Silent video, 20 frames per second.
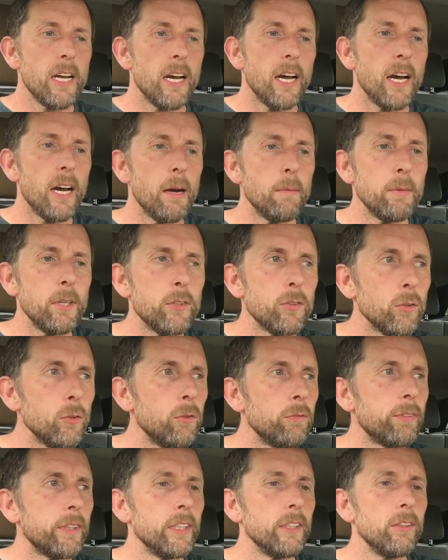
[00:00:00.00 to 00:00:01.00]
It's
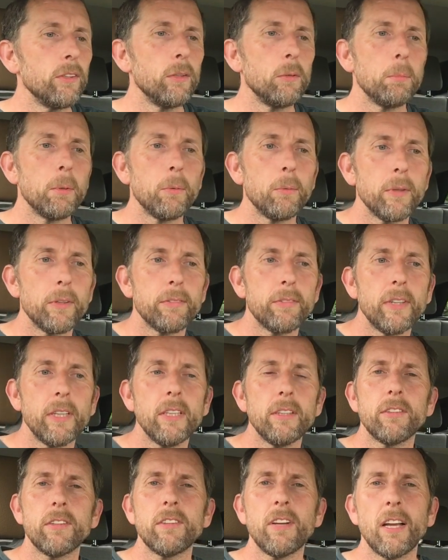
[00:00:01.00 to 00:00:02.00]
all very doable with
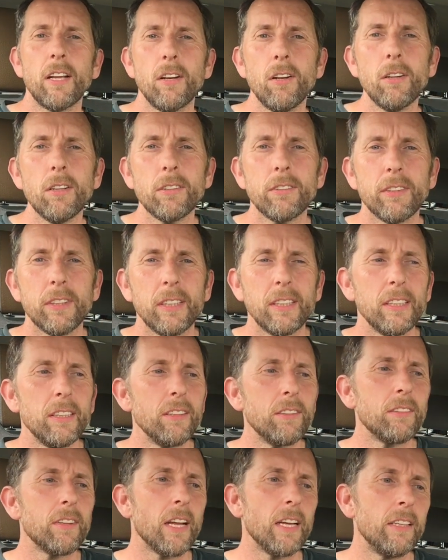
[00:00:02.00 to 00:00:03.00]
regards to technology
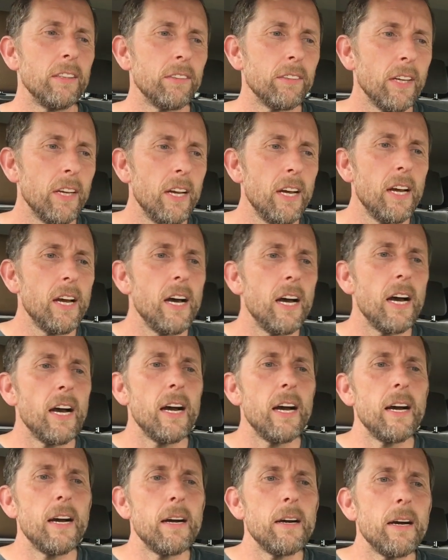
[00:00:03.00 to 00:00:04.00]
these days.
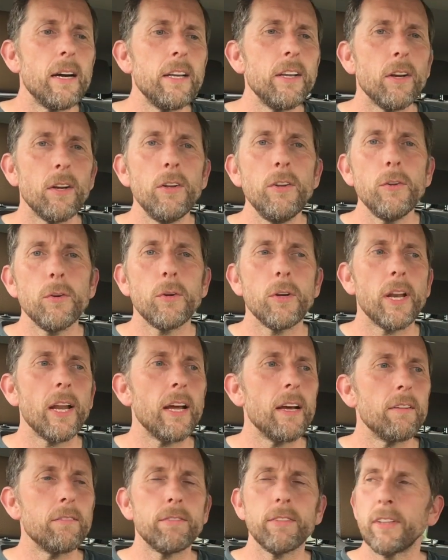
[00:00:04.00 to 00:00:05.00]
You know, you could
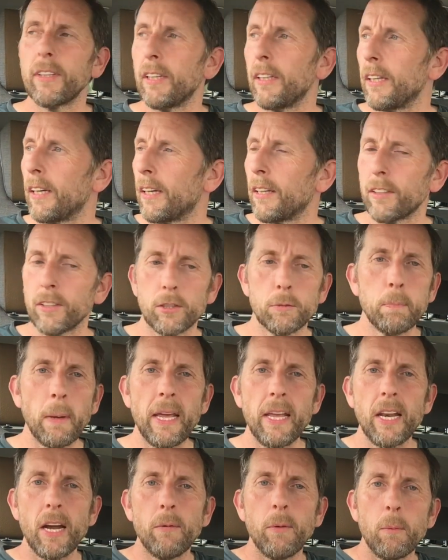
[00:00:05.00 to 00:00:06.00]
have the
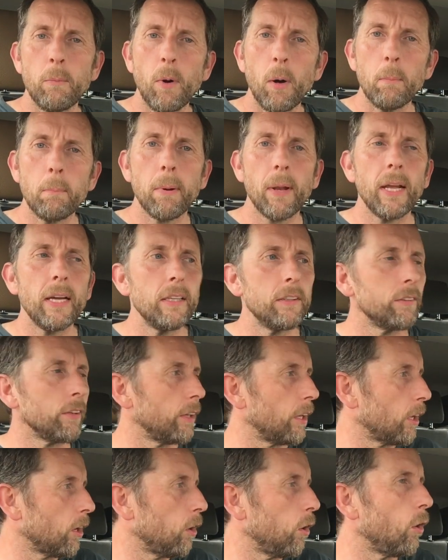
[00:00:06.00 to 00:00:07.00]
speedo in one place
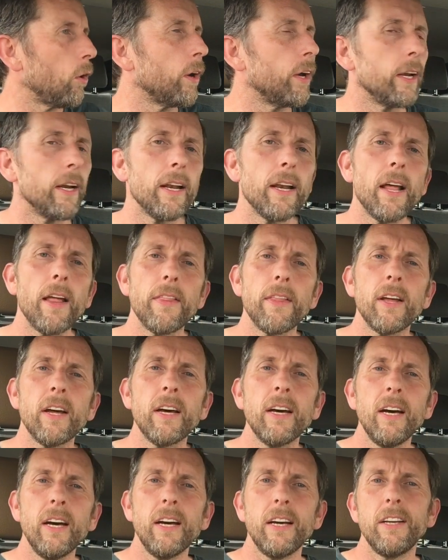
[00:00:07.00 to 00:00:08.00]
and the clock in
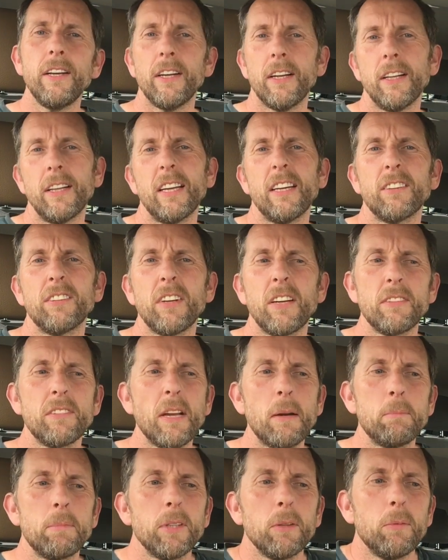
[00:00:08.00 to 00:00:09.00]
another, you know, the outside
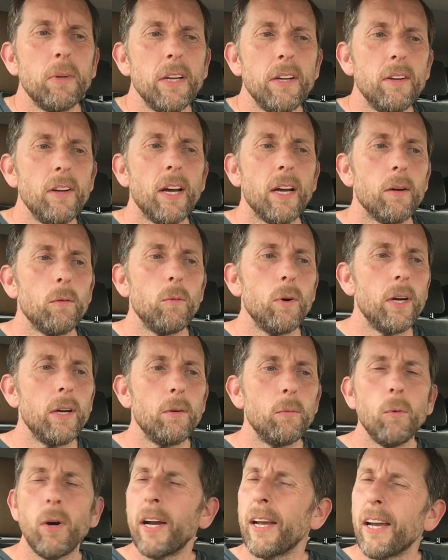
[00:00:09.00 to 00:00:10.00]
temperature where you like.
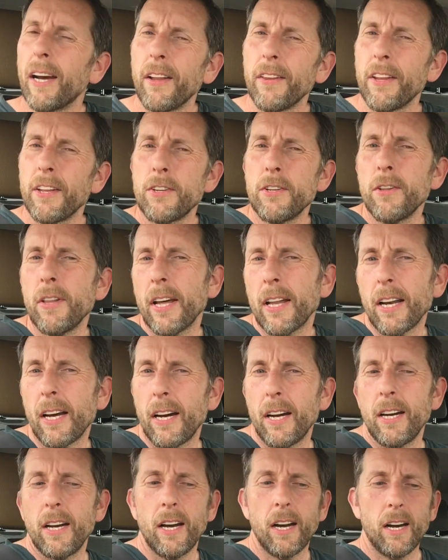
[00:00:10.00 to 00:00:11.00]
Why can't they do that?
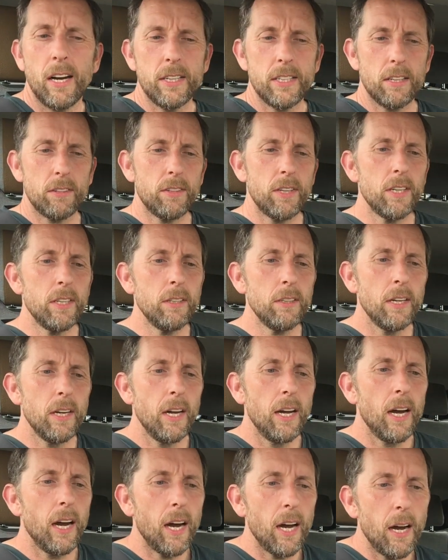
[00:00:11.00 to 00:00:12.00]
I don't know.
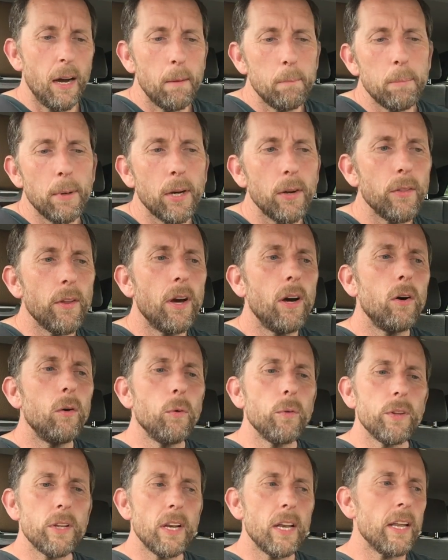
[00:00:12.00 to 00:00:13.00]
But on the
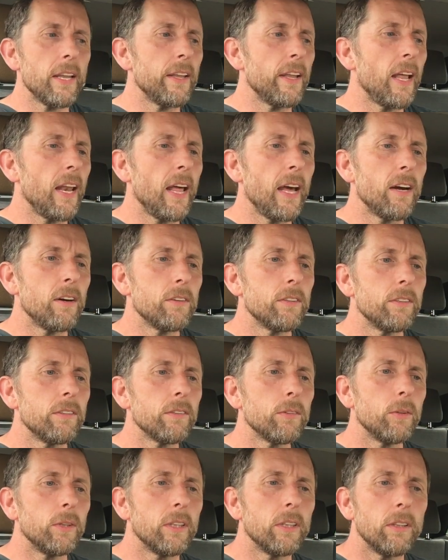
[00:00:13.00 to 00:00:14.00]
whole, the layout is
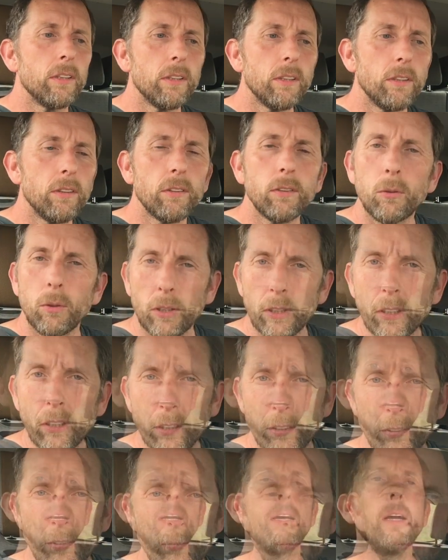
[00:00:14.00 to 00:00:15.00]
quite
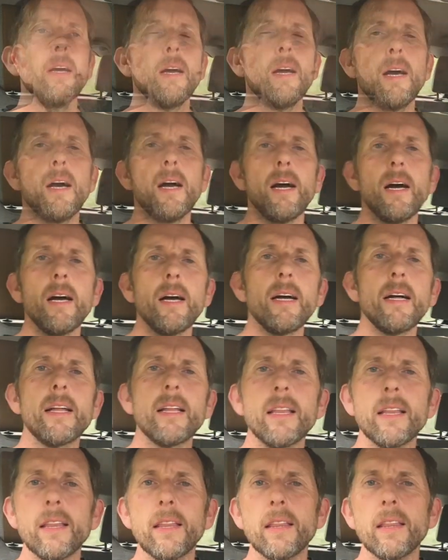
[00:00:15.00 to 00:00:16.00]
nice.
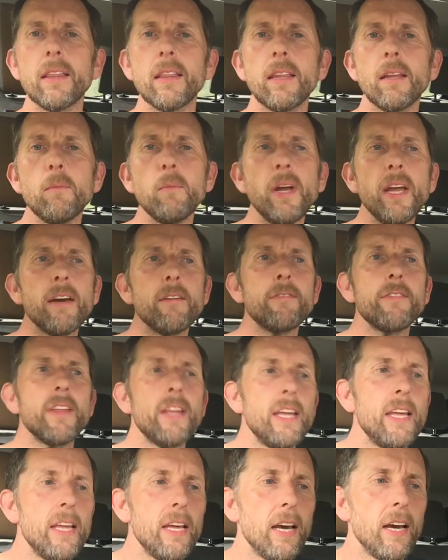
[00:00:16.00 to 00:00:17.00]
Then we have
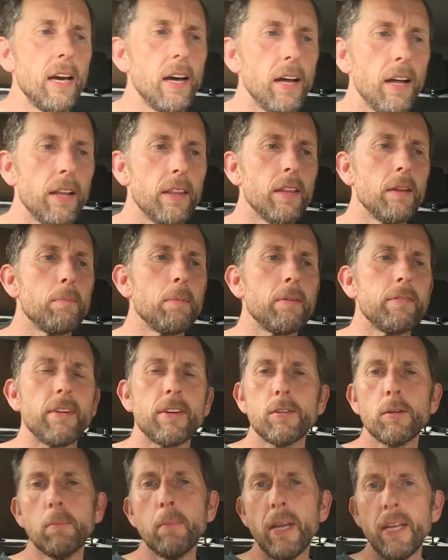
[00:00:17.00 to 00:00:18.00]
the
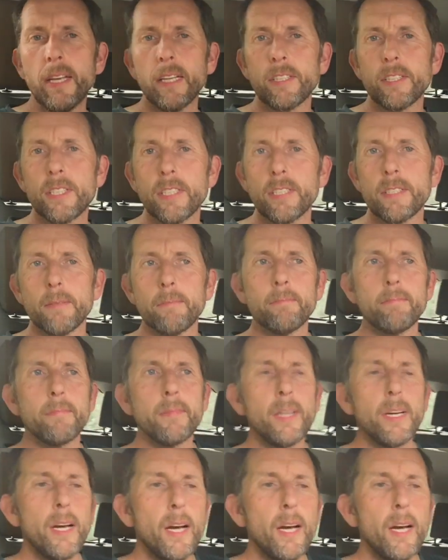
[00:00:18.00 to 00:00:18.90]
professional media system.